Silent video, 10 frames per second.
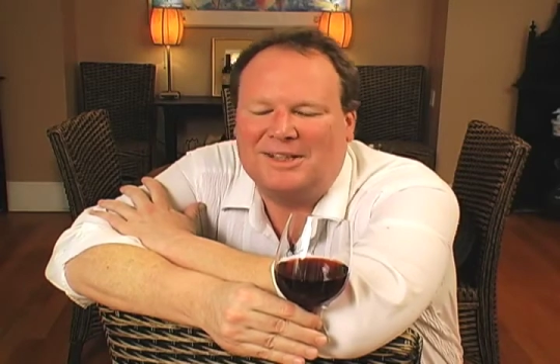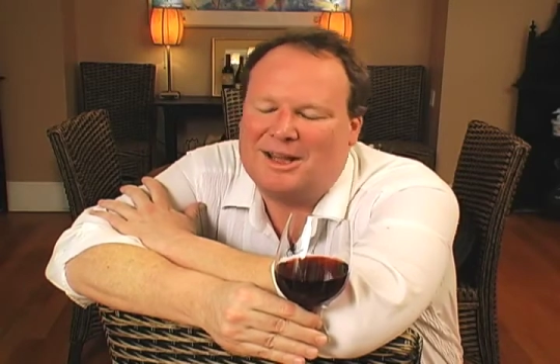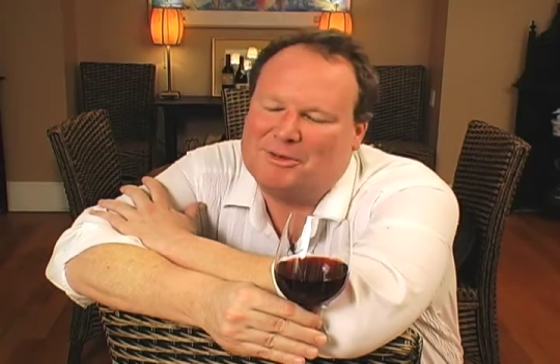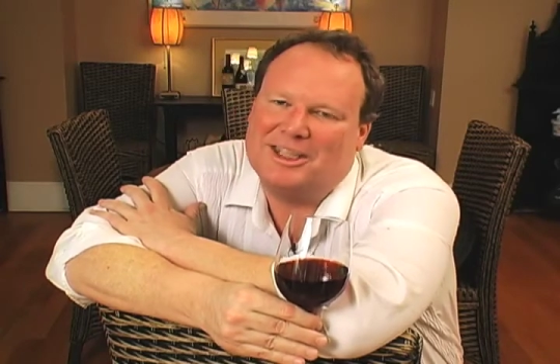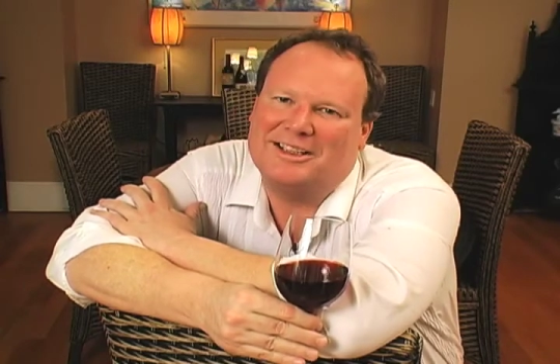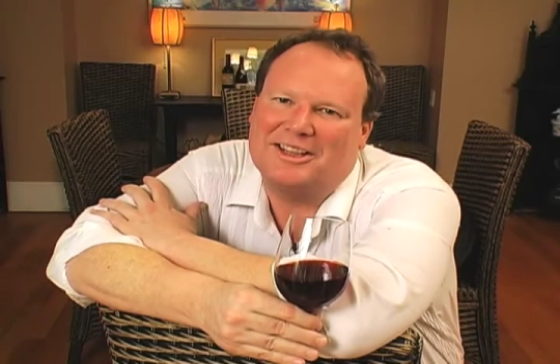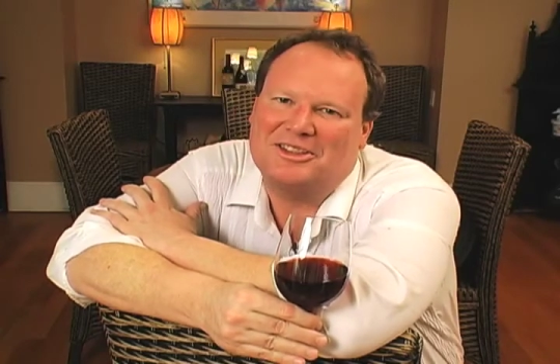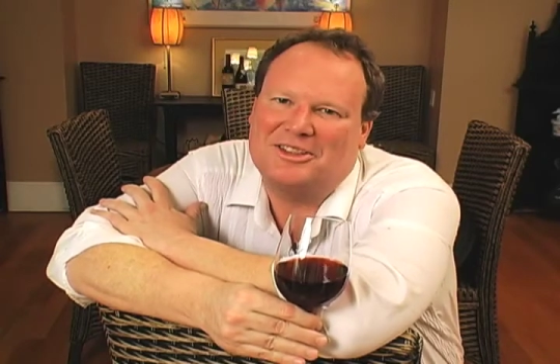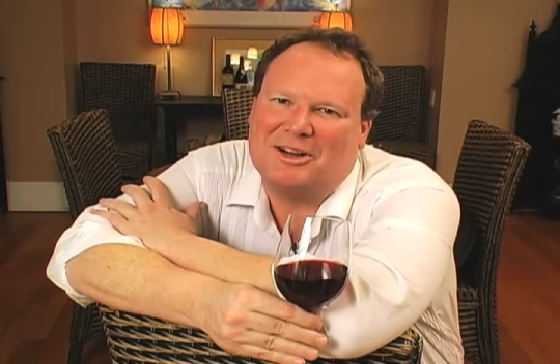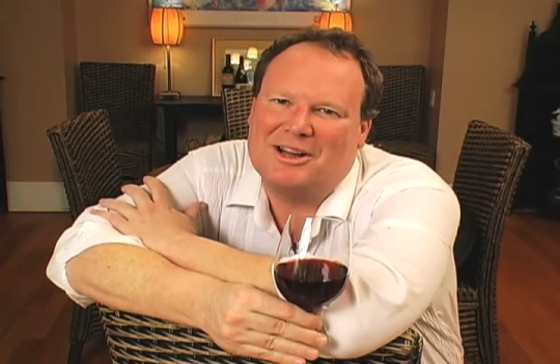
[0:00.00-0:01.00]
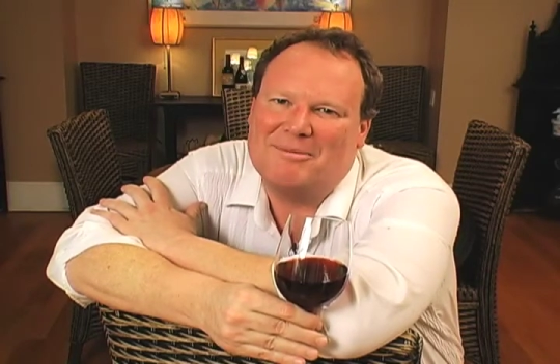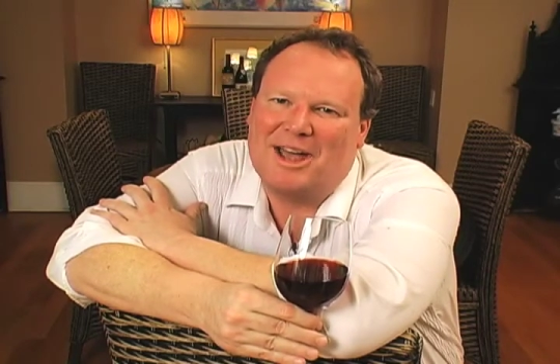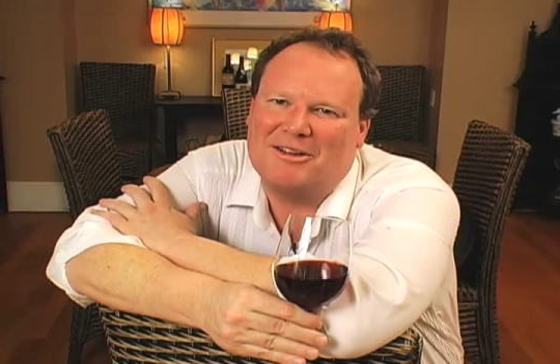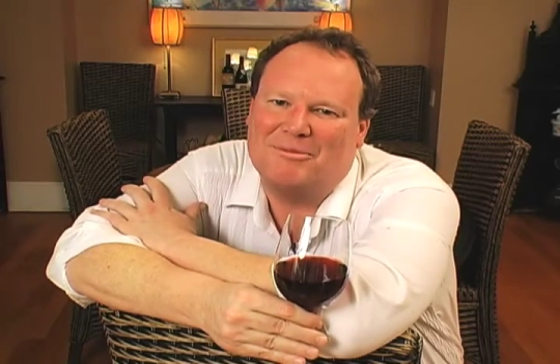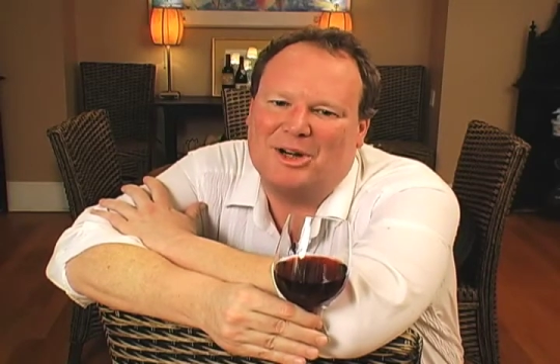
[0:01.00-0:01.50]
and with the necessary
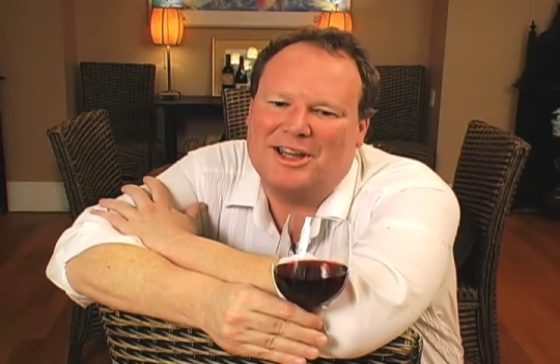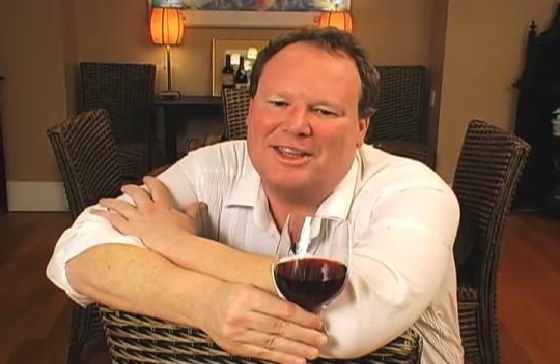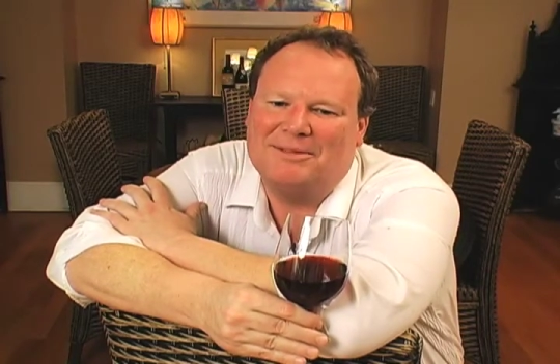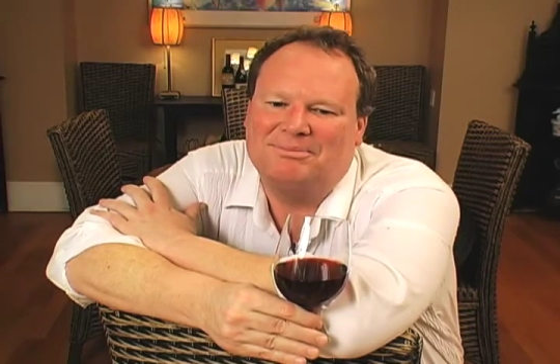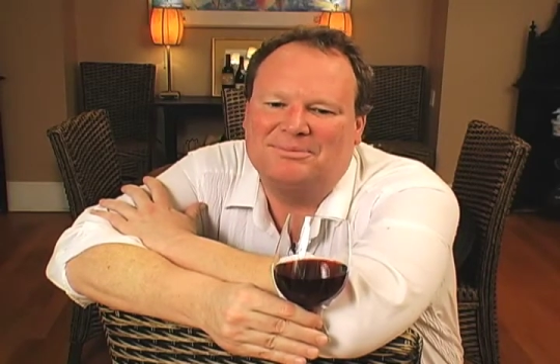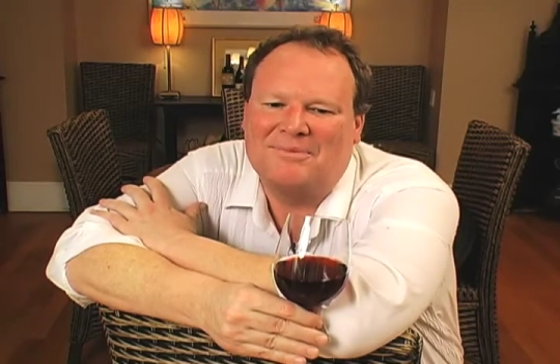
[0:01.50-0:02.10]
amount of breathing.